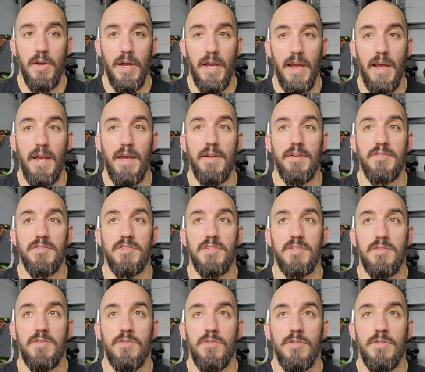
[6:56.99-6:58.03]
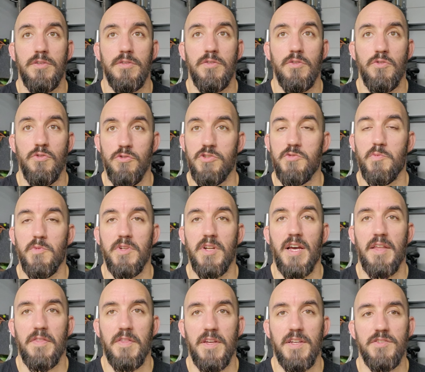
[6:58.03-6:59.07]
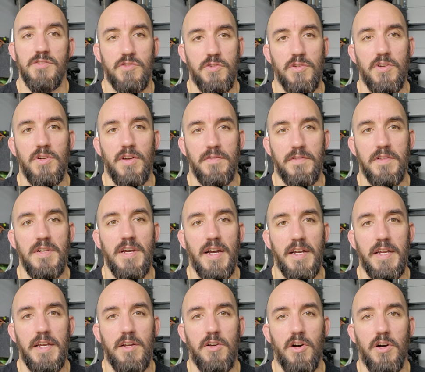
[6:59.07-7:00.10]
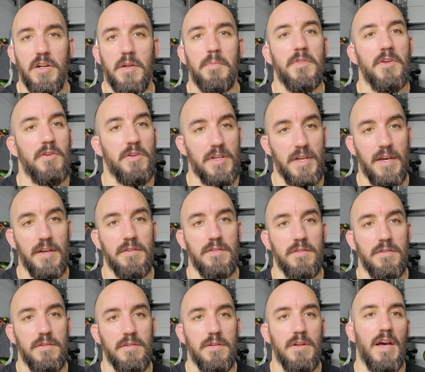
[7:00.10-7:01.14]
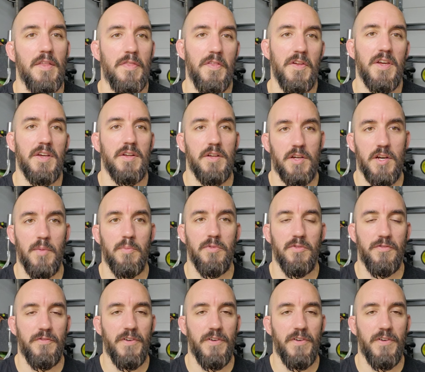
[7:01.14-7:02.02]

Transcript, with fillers: And Usman, I think, is good enough to not get caught up there yet. I think in a couple of